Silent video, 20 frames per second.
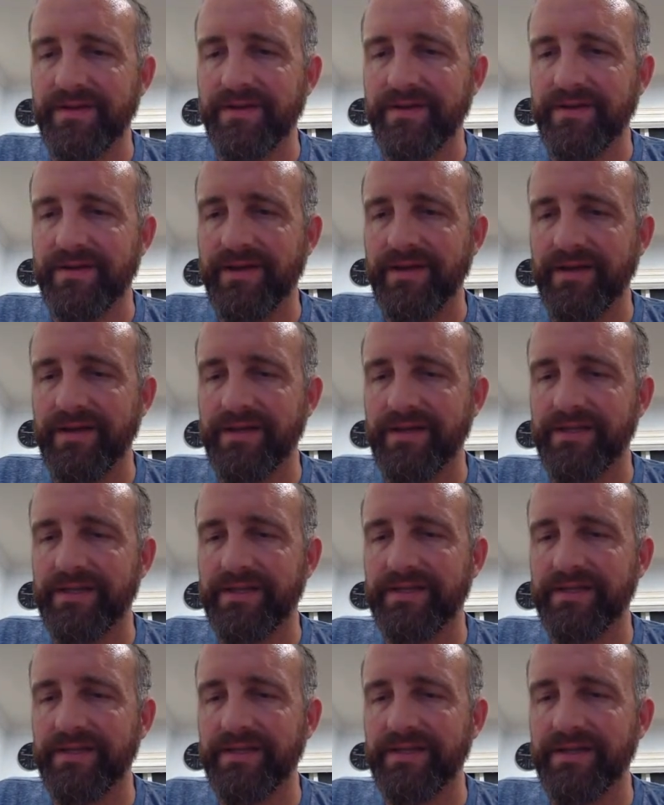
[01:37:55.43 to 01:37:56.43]

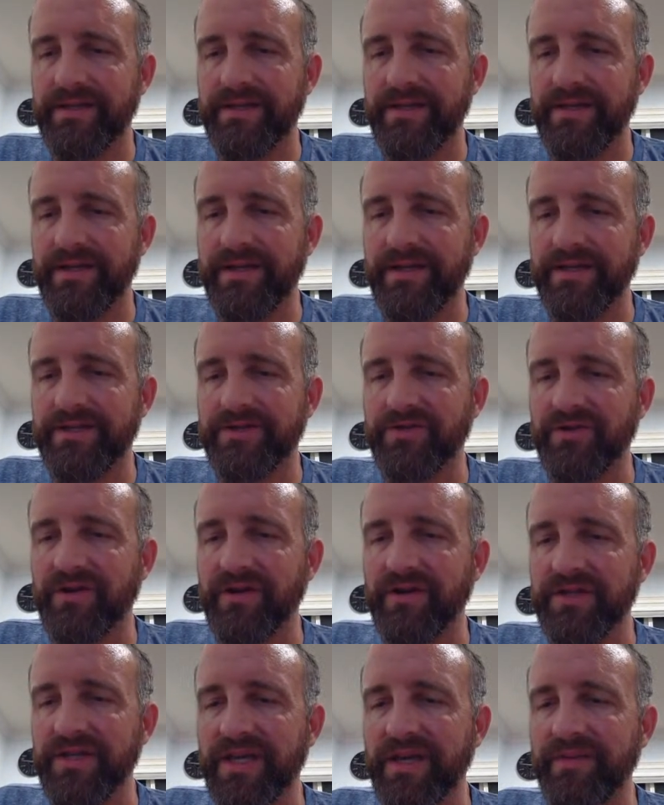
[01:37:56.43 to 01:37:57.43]
because it's sort of
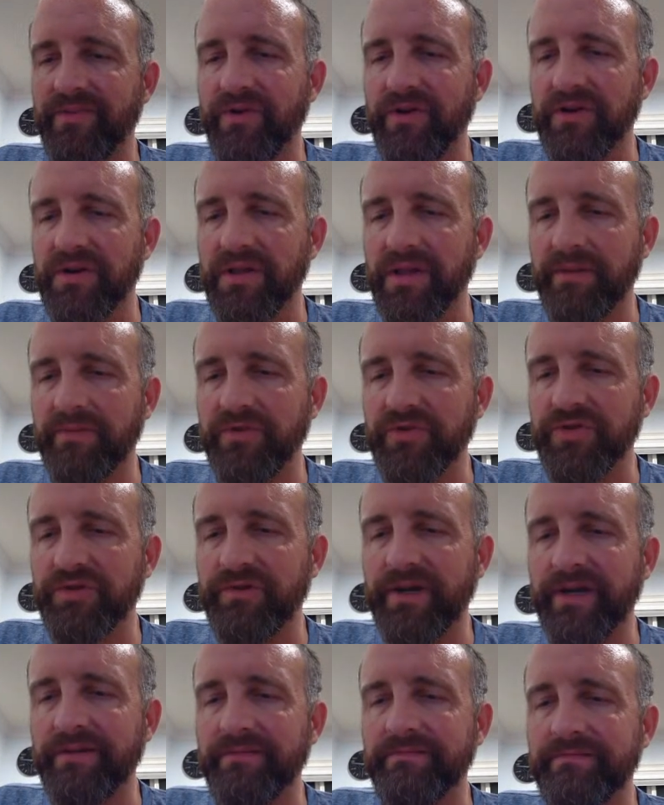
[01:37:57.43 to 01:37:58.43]
hard to keep all your labels
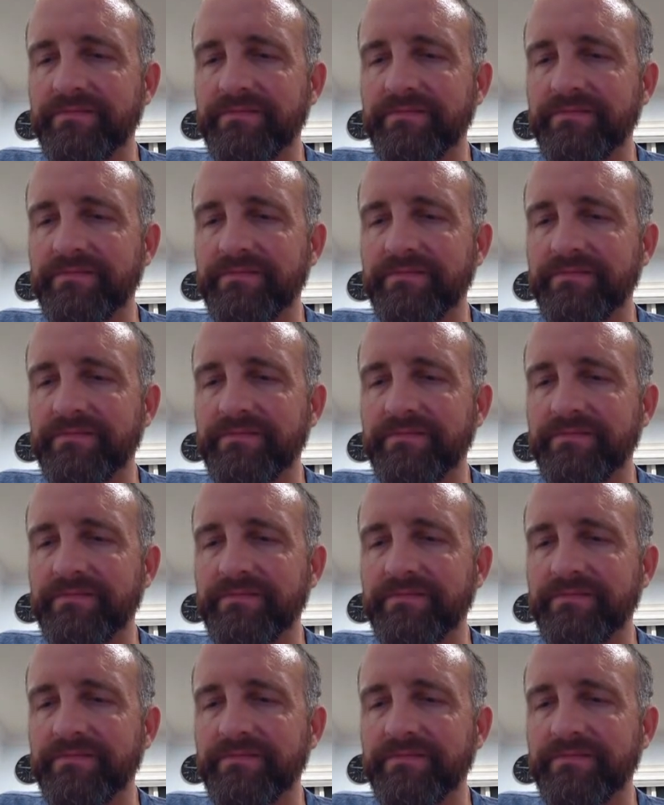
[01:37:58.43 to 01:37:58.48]
straight.